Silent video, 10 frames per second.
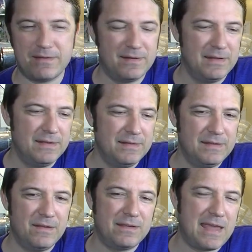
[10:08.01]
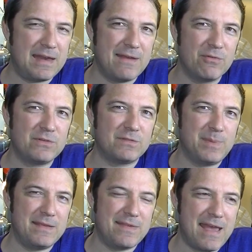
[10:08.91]
or, you know, it can't ever just
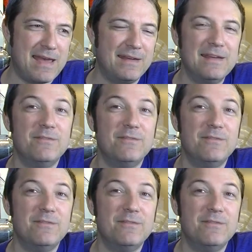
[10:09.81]
be that.